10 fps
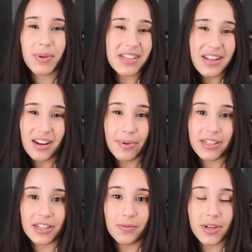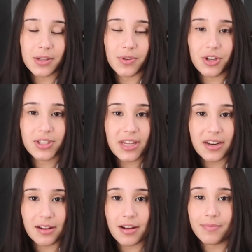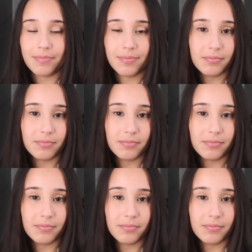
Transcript: But it's not a big deal because when you're standing up,